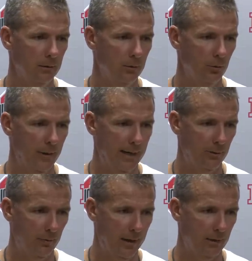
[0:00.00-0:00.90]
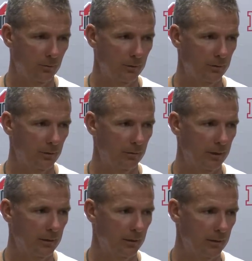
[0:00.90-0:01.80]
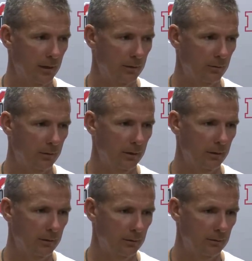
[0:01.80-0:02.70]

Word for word: Doran Grant, which is a great success story, his,